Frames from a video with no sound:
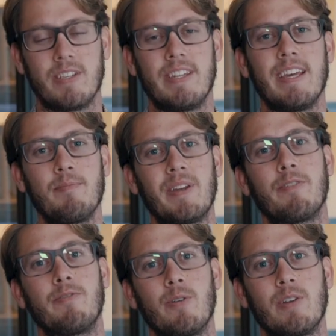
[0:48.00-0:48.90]
today I'm gonna
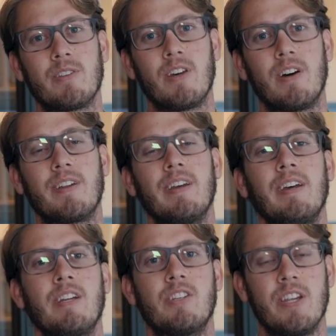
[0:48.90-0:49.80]
focus on
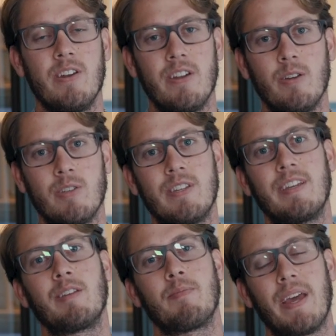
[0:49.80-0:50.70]
shared
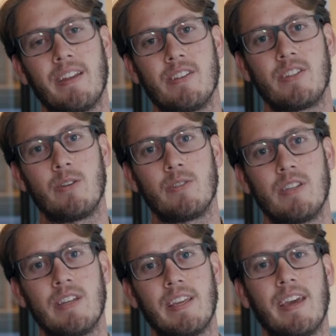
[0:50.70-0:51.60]
hosting, managed
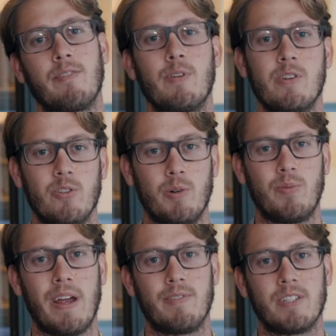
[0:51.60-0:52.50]
hosting, and virtual
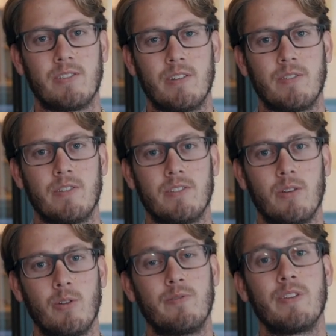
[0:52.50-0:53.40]
private servers,
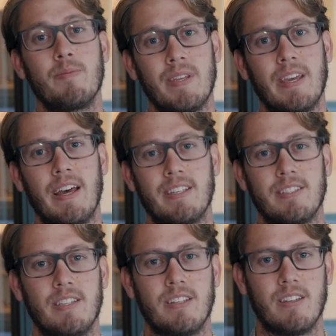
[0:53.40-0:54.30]
or VPS.